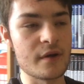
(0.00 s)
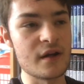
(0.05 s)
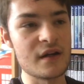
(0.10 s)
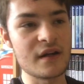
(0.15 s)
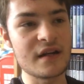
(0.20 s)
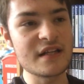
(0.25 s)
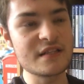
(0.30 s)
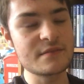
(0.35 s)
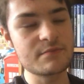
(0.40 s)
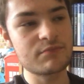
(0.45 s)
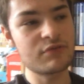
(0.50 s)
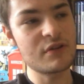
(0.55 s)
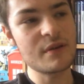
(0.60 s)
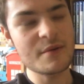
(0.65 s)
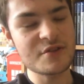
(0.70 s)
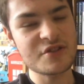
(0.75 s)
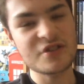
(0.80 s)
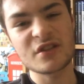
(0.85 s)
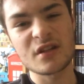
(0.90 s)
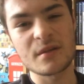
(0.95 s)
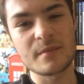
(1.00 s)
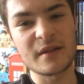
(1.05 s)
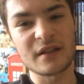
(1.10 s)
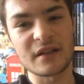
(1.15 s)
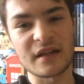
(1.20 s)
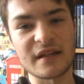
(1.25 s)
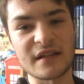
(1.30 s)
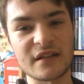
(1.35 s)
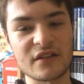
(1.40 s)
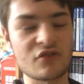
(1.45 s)
But it's pretty much just going to
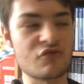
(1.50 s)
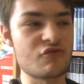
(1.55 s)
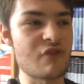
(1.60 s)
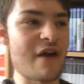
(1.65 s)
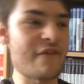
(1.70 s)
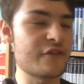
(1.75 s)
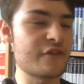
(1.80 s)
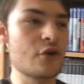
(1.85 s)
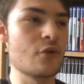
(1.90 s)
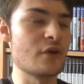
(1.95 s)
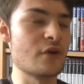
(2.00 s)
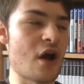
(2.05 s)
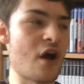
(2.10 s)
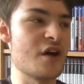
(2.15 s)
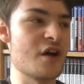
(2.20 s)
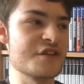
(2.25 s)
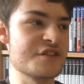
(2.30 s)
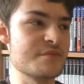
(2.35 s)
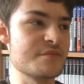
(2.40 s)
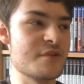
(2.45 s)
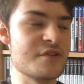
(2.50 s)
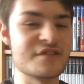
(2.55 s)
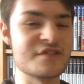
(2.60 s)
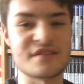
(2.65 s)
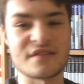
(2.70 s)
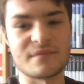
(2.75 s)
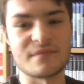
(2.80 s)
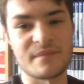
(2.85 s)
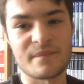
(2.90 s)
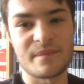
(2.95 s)
be like graphical
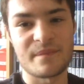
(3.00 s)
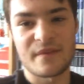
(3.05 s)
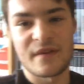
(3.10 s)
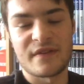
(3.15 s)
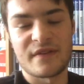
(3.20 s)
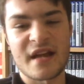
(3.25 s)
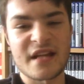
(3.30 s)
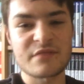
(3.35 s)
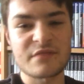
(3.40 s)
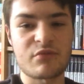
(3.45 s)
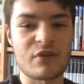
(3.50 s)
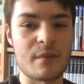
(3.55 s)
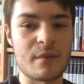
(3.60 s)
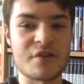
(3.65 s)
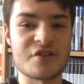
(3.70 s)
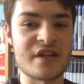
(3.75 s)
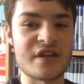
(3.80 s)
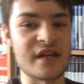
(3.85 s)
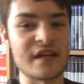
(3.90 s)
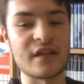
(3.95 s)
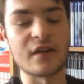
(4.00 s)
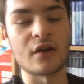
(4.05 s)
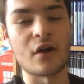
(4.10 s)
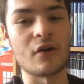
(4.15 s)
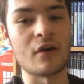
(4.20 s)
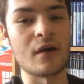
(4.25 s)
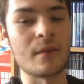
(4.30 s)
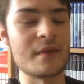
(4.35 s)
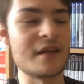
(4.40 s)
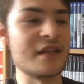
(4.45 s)
enhancements, and that's pretty much it, you know.